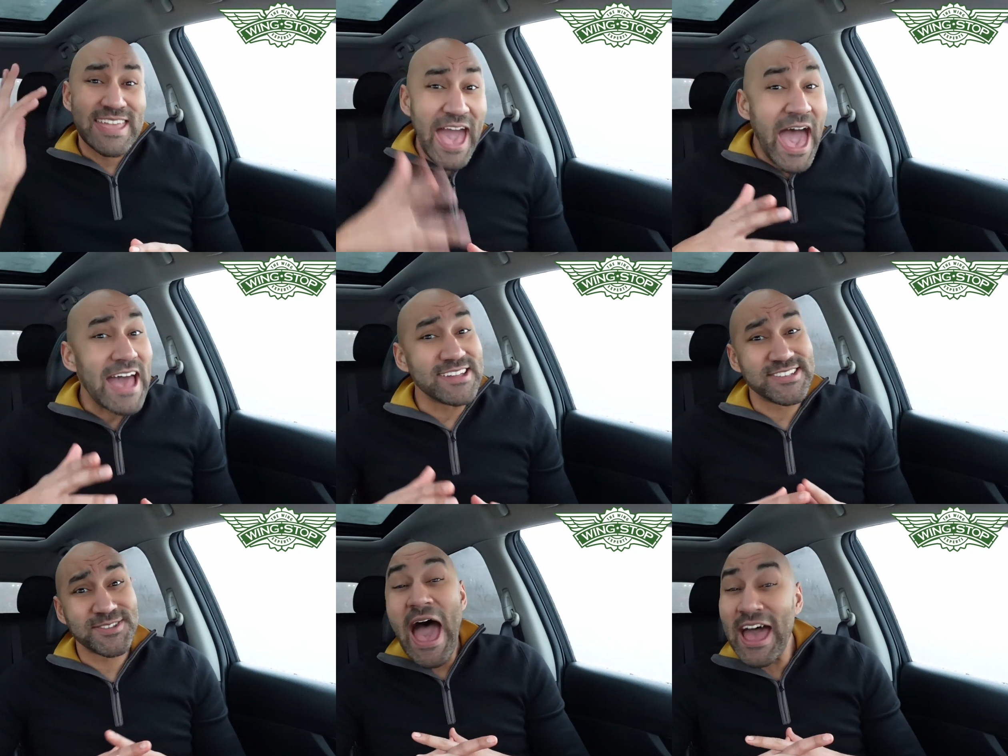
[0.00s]

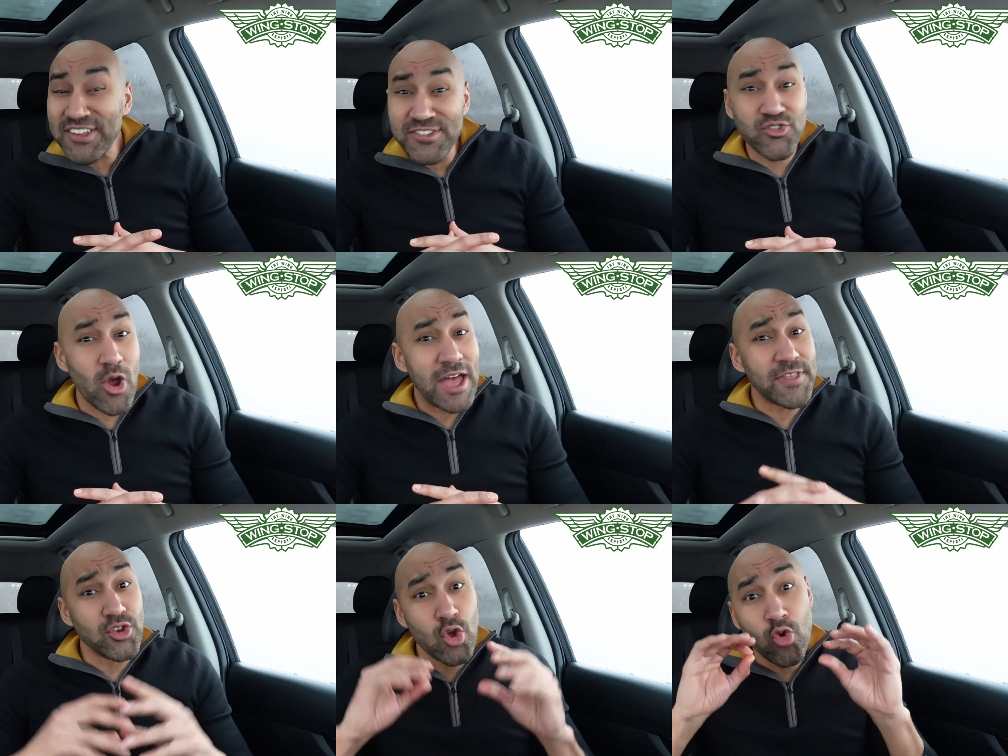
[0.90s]
Guys, I just tried
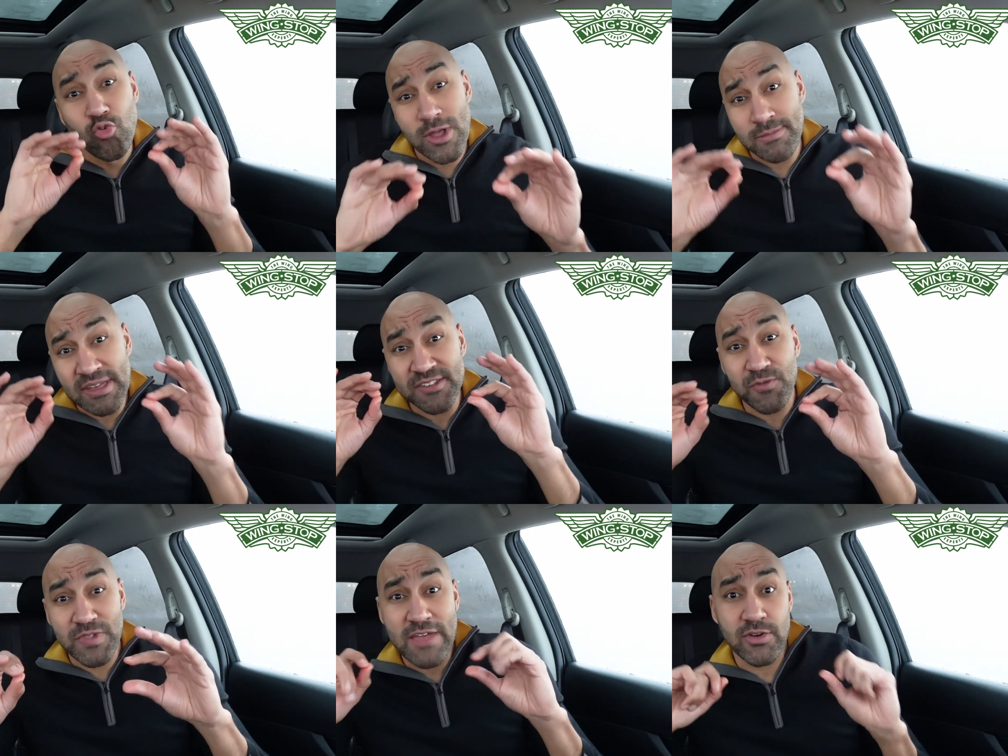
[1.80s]
the new Remix
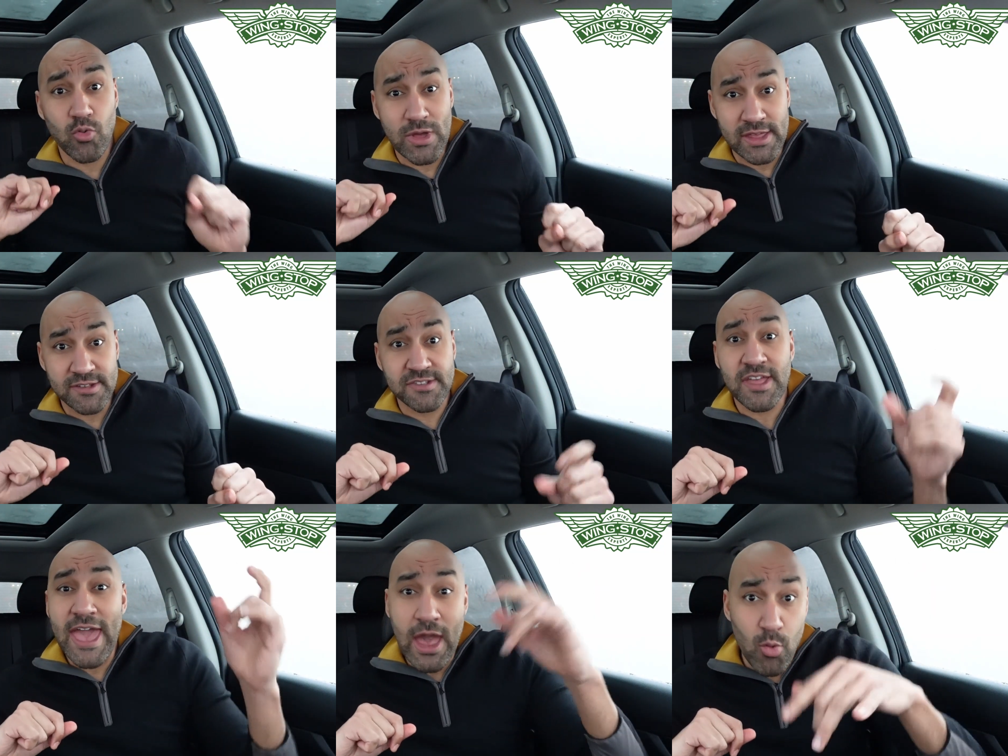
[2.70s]
Flavored Wings
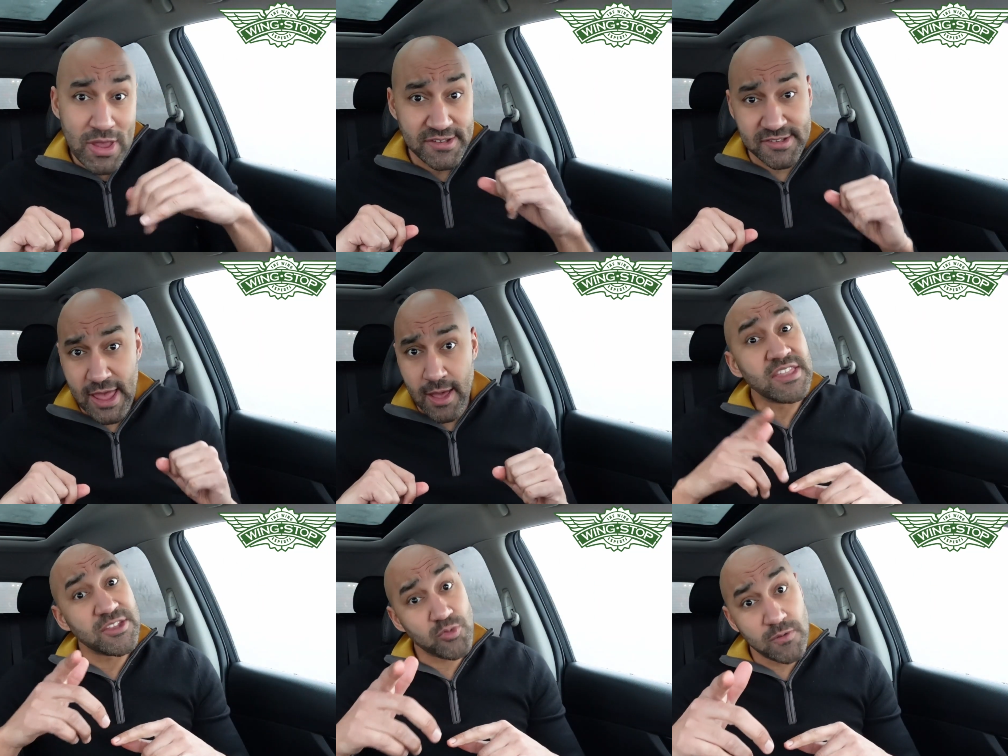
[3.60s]
at Wingstop.
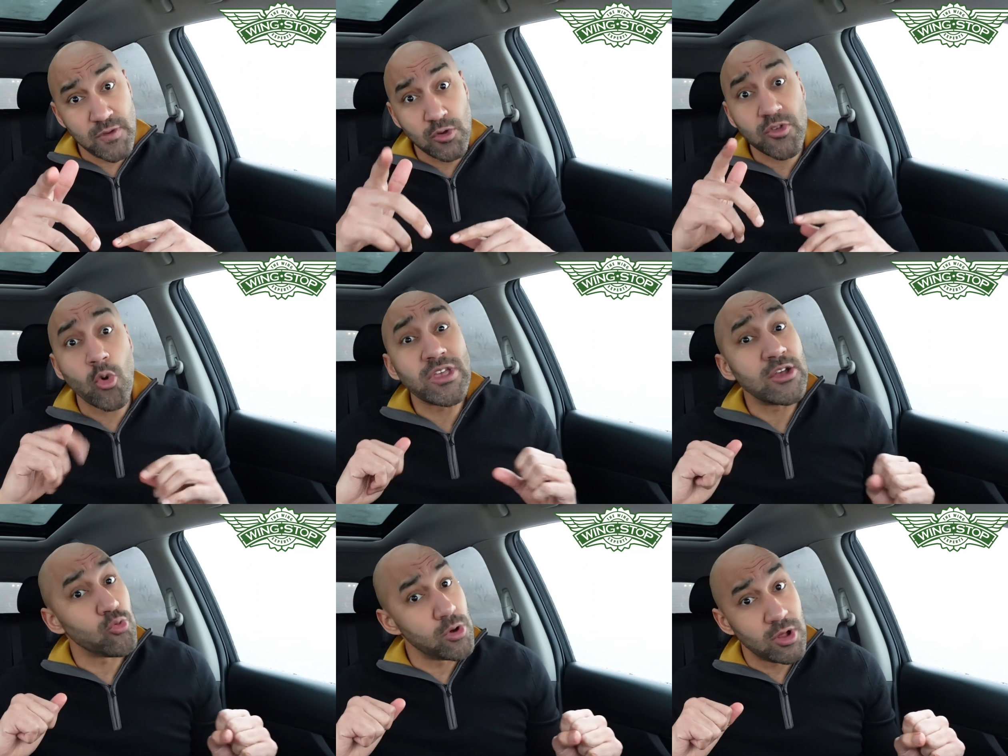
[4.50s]
This review is gonna
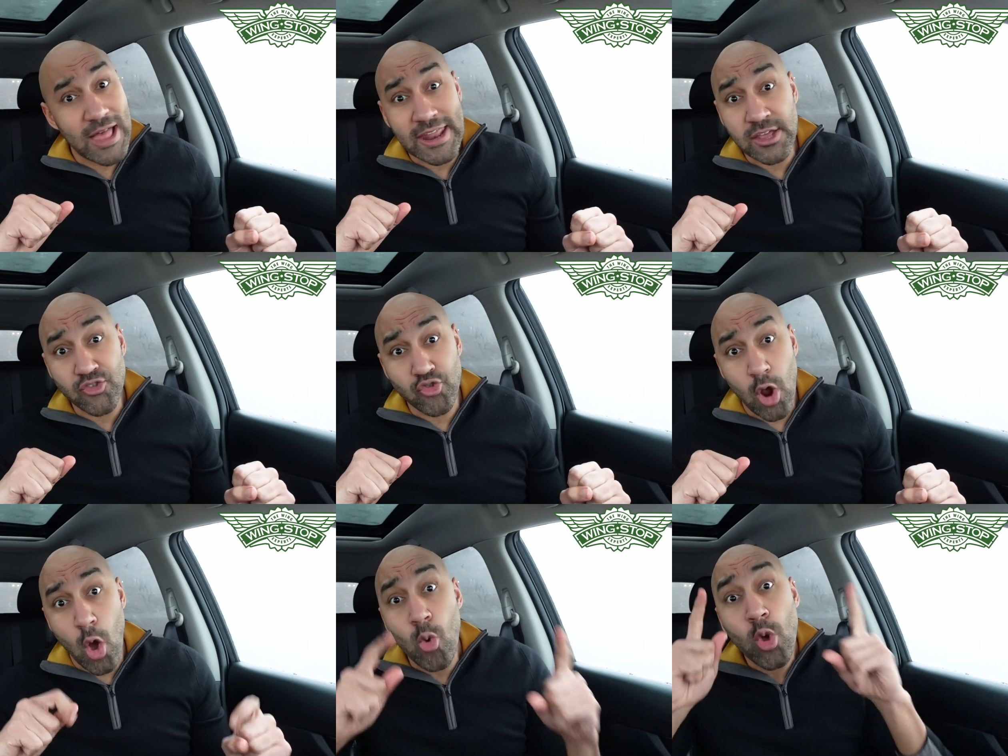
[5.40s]
get real out of
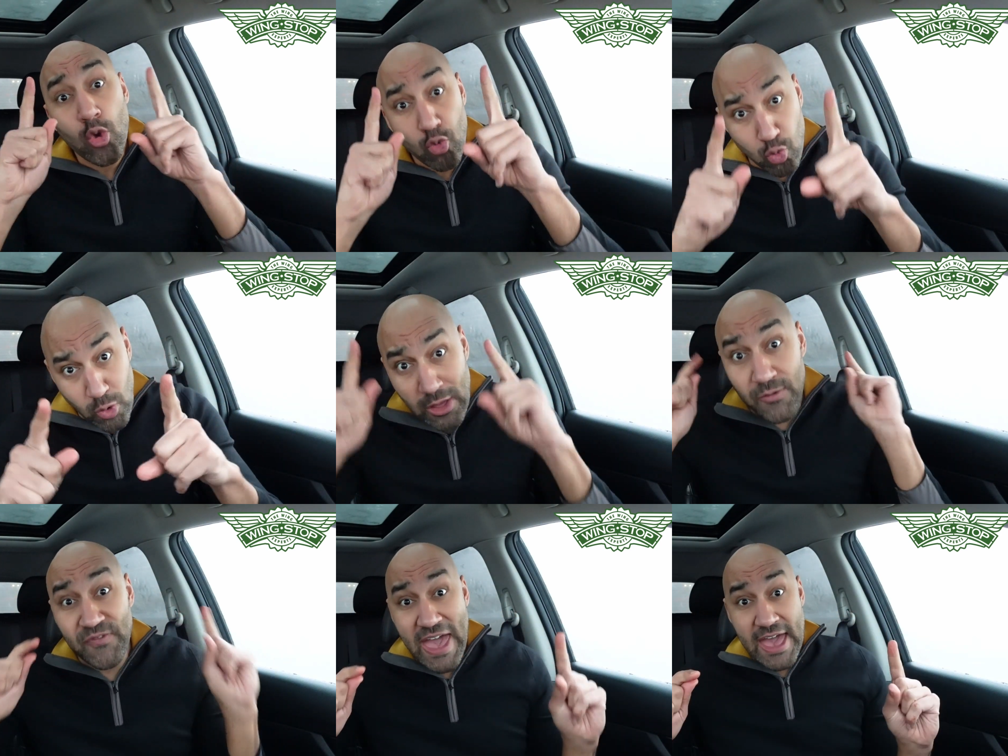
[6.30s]
control, real
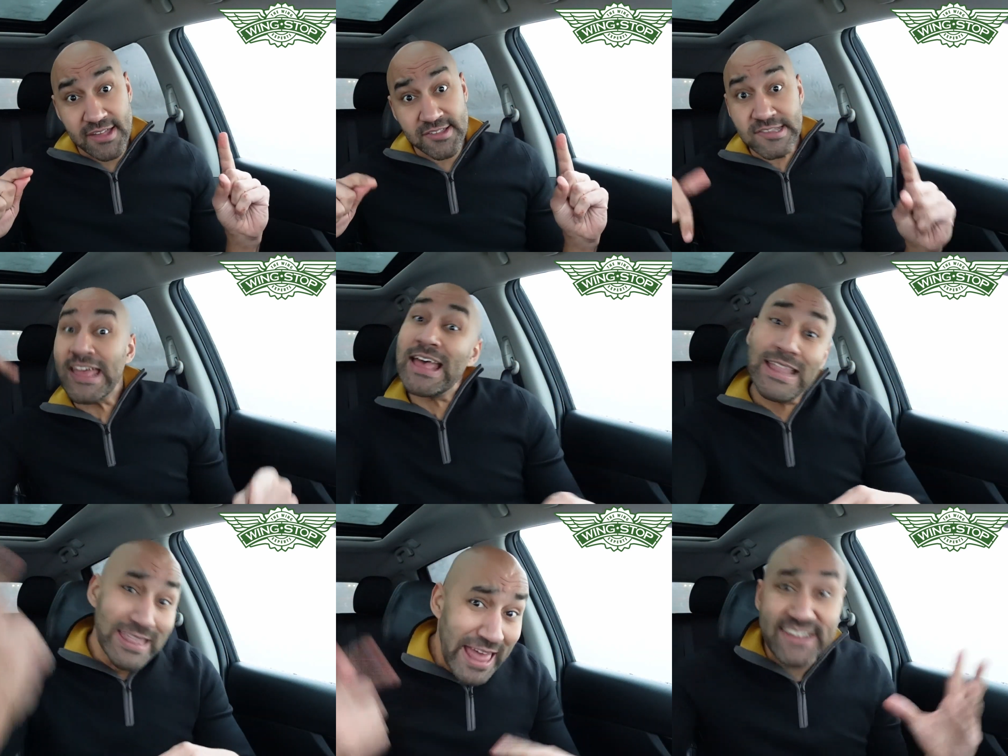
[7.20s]
fast.
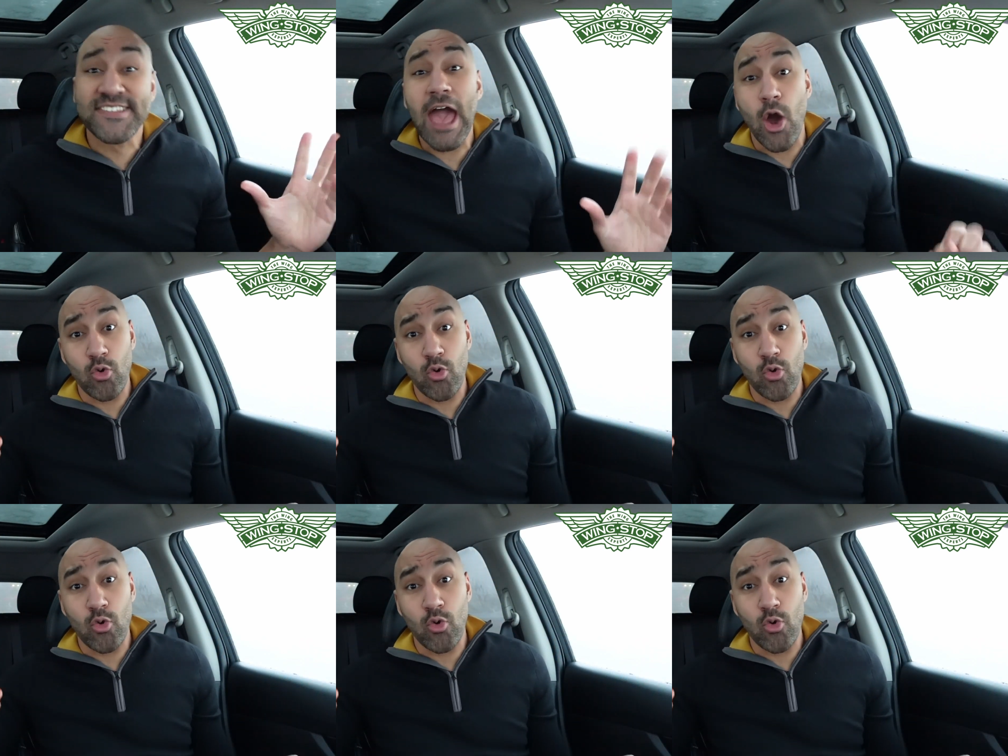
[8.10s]
Let's go!